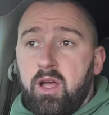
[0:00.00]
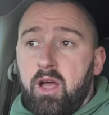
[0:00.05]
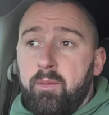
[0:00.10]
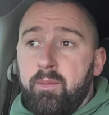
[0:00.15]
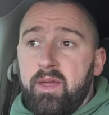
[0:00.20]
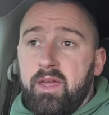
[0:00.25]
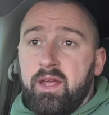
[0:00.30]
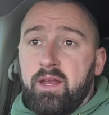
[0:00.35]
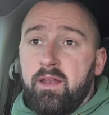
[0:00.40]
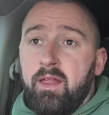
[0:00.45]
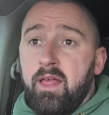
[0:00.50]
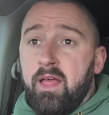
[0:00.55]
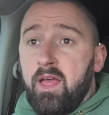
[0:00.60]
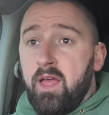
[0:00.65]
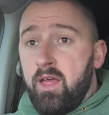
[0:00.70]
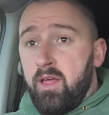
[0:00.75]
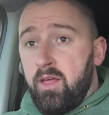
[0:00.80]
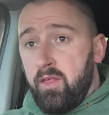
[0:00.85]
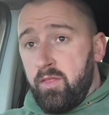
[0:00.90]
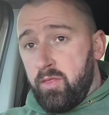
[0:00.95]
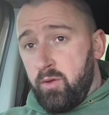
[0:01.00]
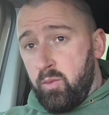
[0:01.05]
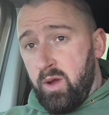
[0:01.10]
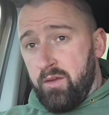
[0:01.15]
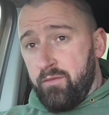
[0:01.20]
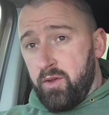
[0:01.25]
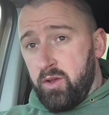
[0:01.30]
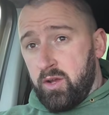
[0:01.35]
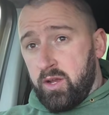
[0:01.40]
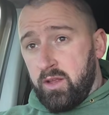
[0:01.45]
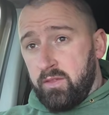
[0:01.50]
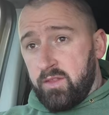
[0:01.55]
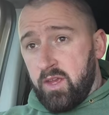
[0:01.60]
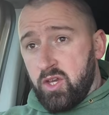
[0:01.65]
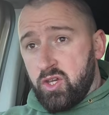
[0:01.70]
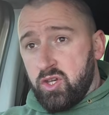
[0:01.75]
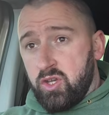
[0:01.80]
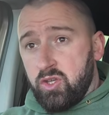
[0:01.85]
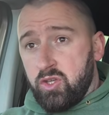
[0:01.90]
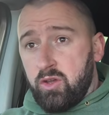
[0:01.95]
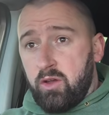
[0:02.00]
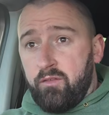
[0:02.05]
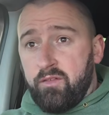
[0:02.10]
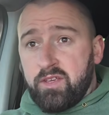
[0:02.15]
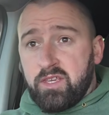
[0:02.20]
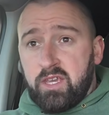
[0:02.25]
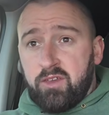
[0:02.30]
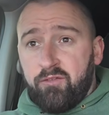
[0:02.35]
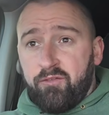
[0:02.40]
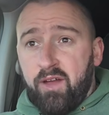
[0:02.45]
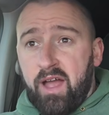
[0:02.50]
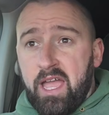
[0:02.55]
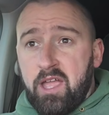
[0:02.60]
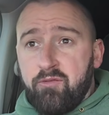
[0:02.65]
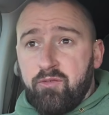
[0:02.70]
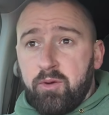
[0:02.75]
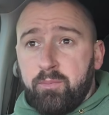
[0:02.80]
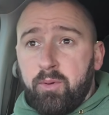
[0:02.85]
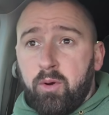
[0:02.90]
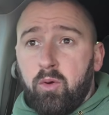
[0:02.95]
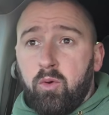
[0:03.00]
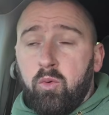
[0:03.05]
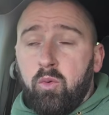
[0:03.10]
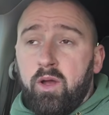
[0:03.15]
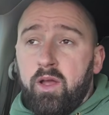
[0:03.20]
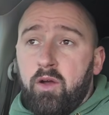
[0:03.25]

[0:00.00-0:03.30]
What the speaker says: I mean, the weather conditions are obviously favourable.